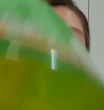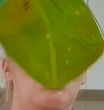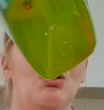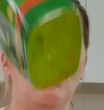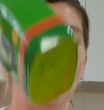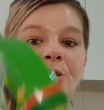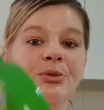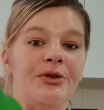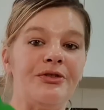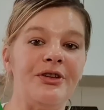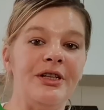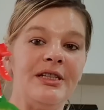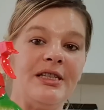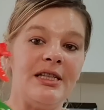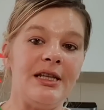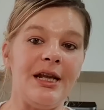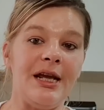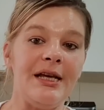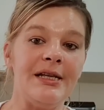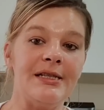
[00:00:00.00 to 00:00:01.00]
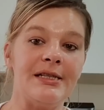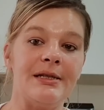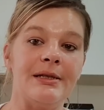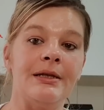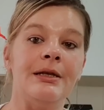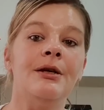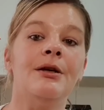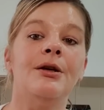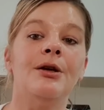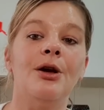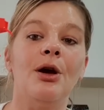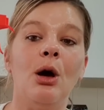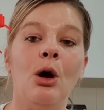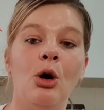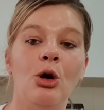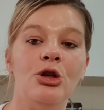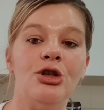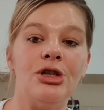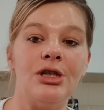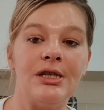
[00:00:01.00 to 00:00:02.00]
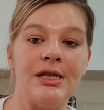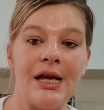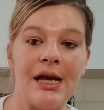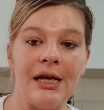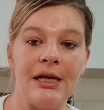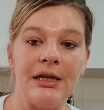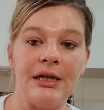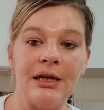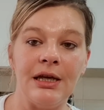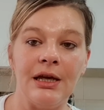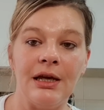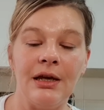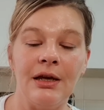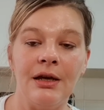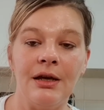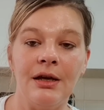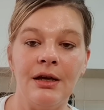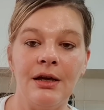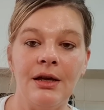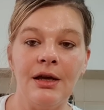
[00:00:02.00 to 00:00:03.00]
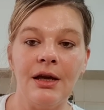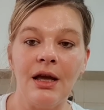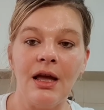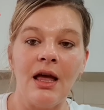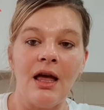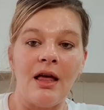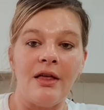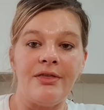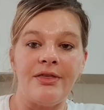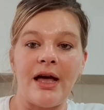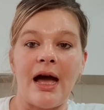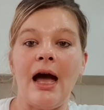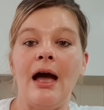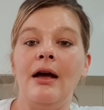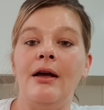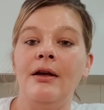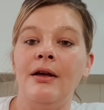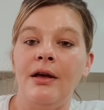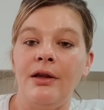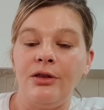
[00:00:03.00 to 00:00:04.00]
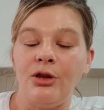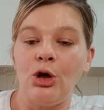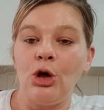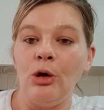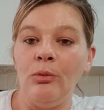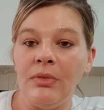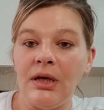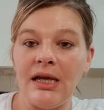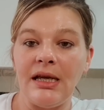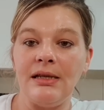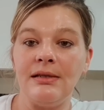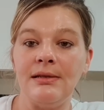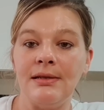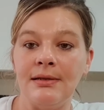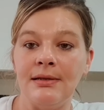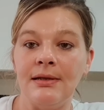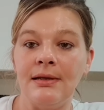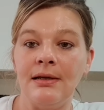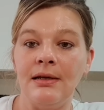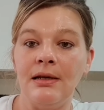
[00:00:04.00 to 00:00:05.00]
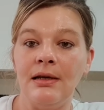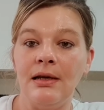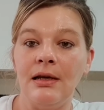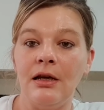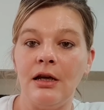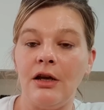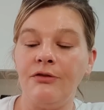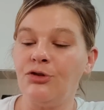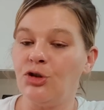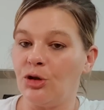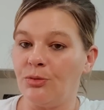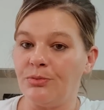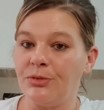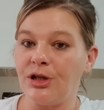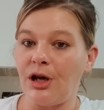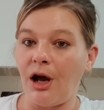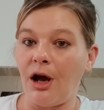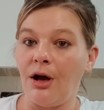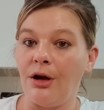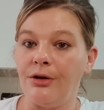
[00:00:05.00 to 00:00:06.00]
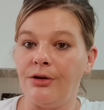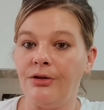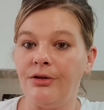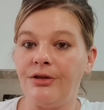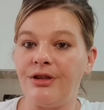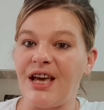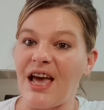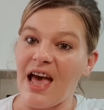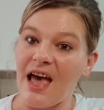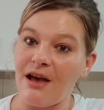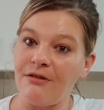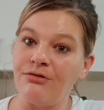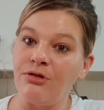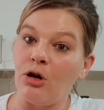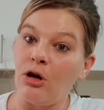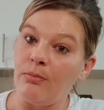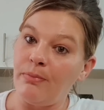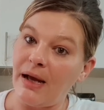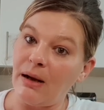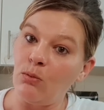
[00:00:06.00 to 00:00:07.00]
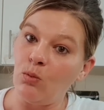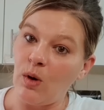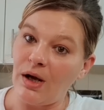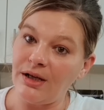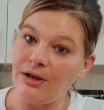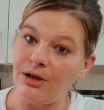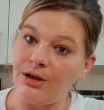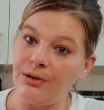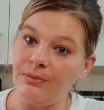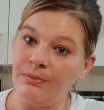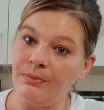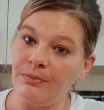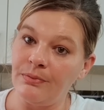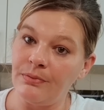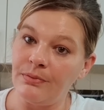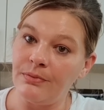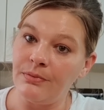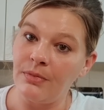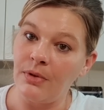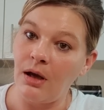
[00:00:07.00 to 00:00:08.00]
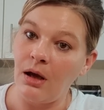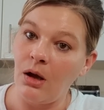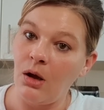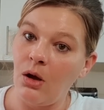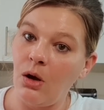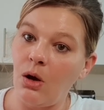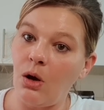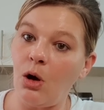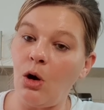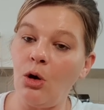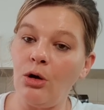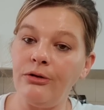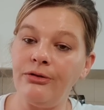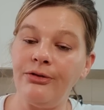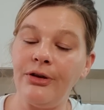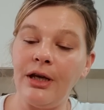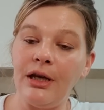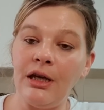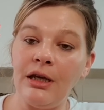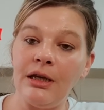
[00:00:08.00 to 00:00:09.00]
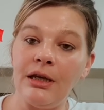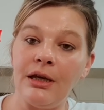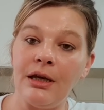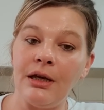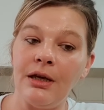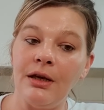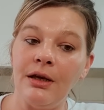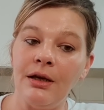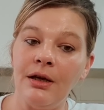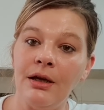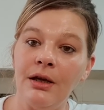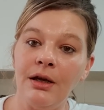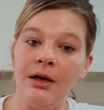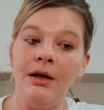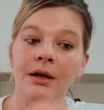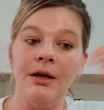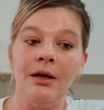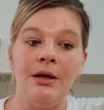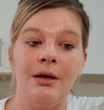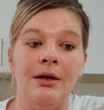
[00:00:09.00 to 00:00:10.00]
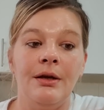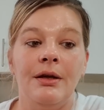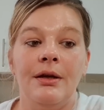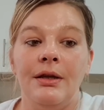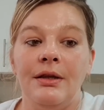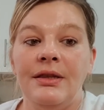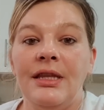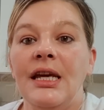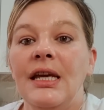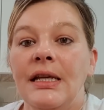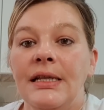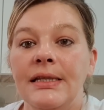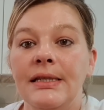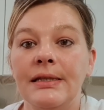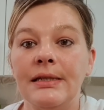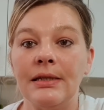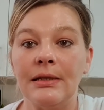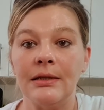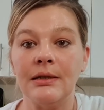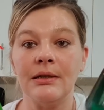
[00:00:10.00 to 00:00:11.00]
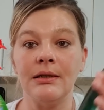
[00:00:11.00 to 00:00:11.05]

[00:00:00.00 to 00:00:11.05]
what do I think to this? I just think that the companies have jumped on the air fryer bandwagon. I think this